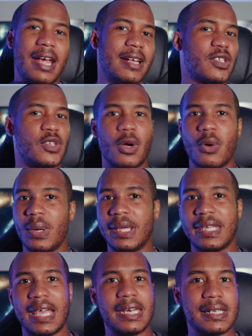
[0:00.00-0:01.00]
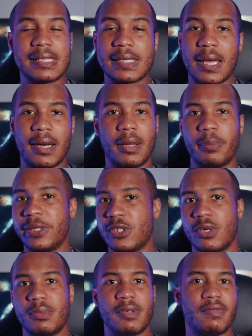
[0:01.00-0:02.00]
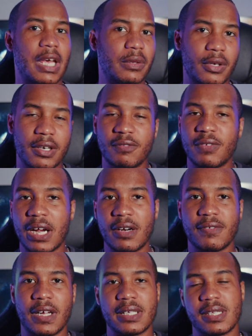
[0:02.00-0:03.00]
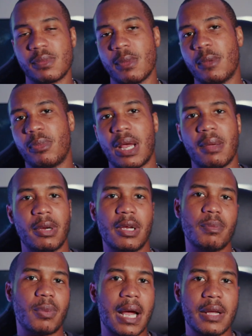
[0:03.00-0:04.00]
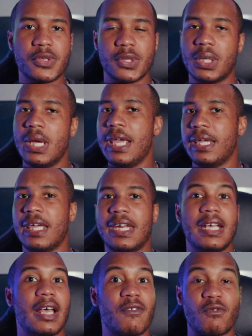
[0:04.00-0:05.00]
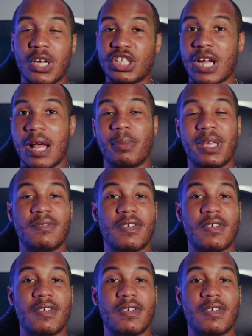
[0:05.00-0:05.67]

And so getting set up in terms of downloading Firefox as my primary browser, getting a fresh copy of